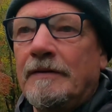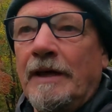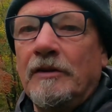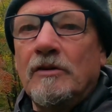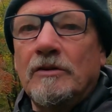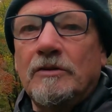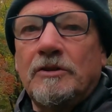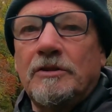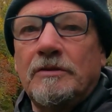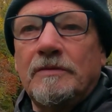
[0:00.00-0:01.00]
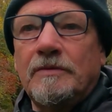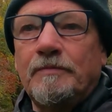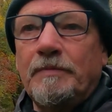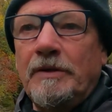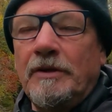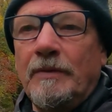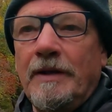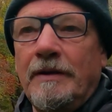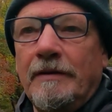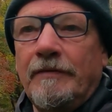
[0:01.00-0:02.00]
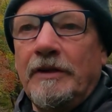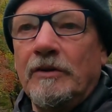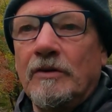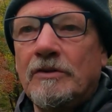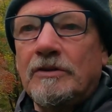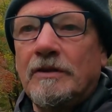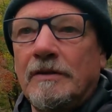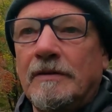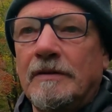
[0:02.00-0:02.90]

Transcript: Daniel's been doing videos.